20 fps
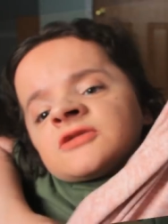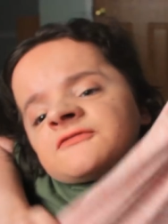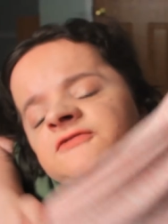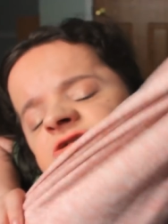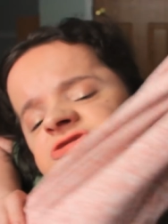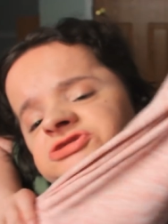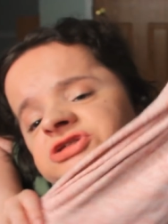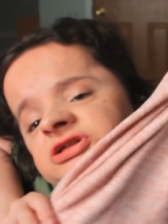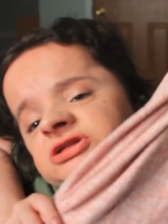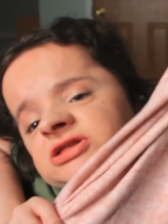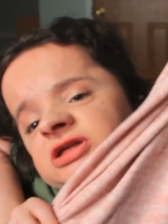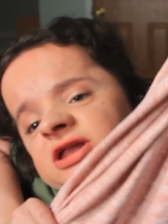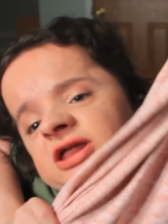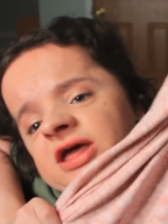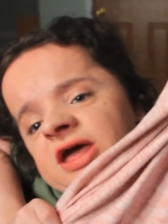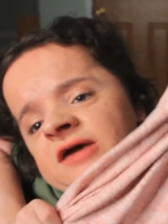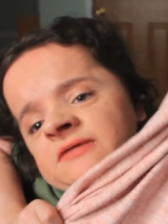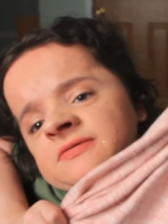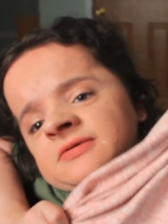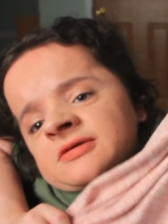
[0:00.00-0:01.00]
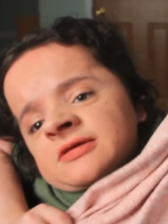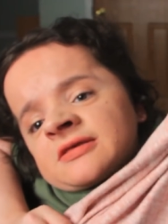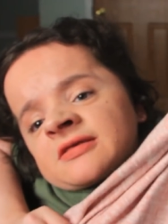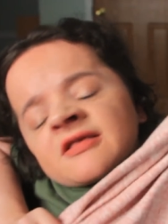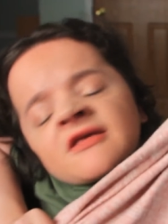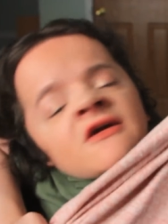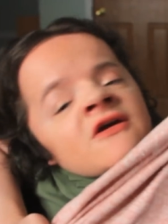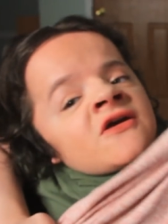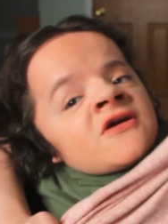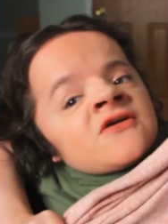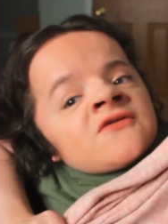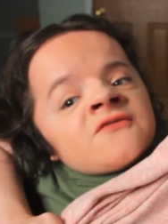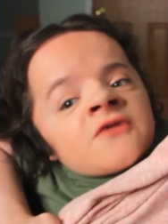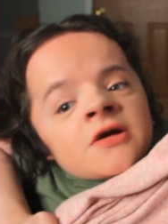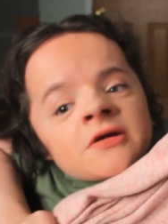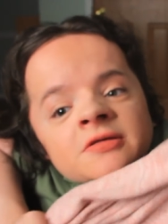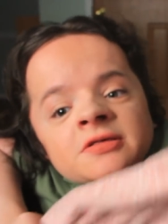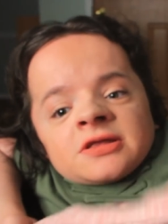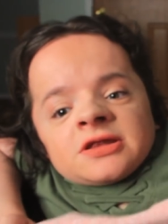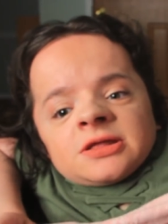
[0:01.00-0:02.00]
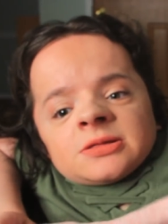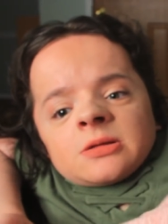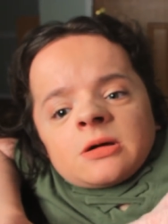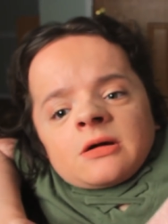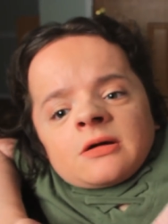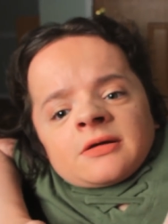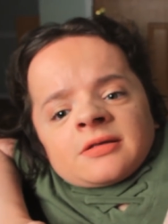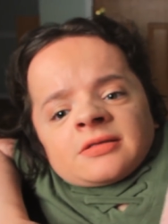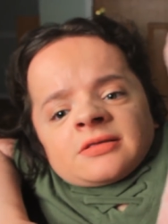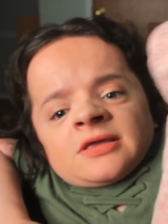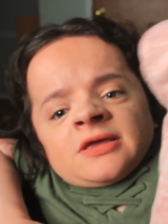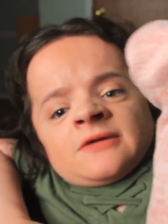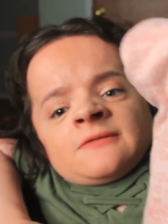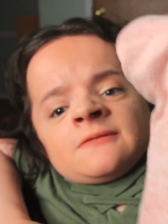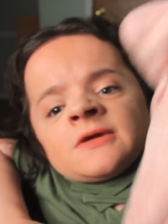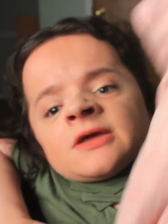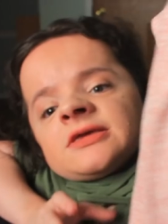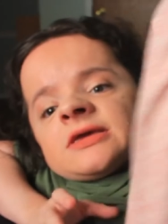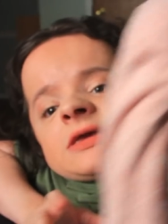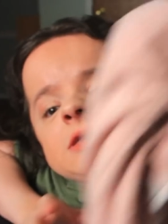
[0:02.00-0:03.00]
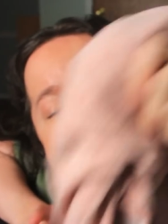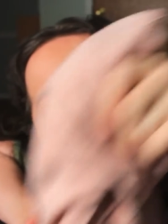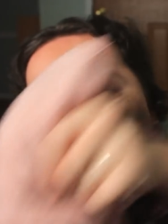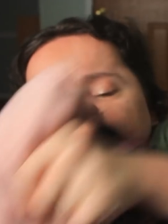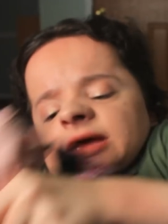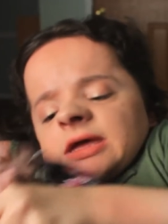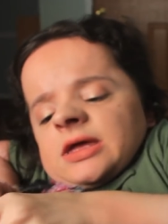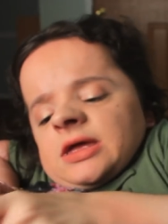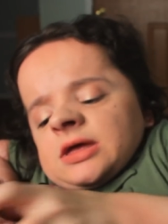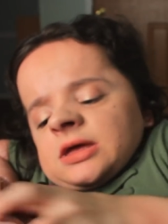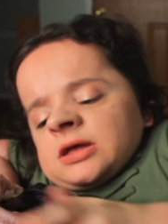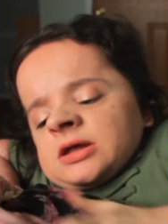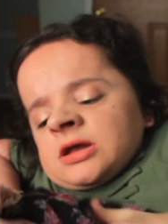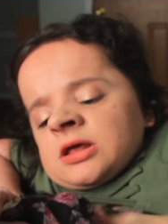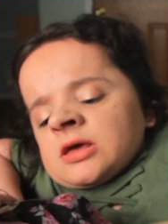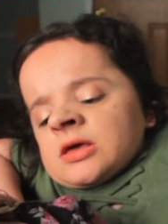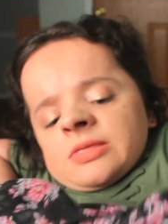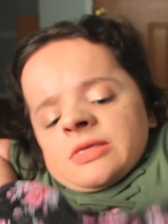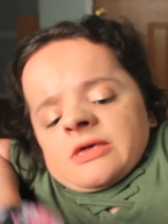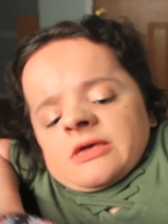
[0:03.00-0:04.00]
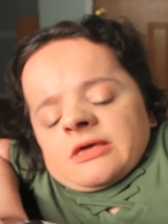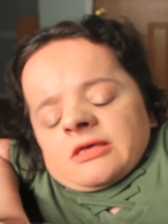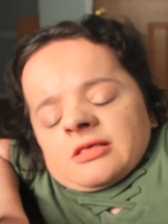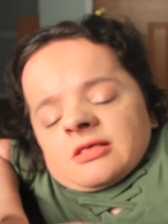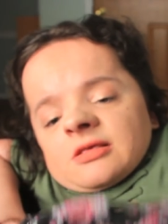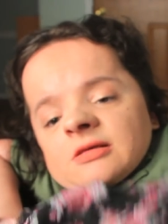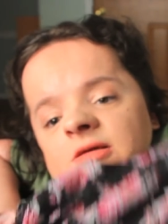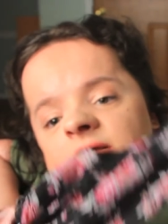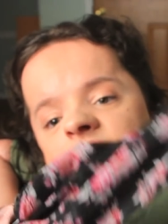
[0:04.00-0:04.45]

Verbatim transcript: The first thing that I have is this varsity long sleeve tee and this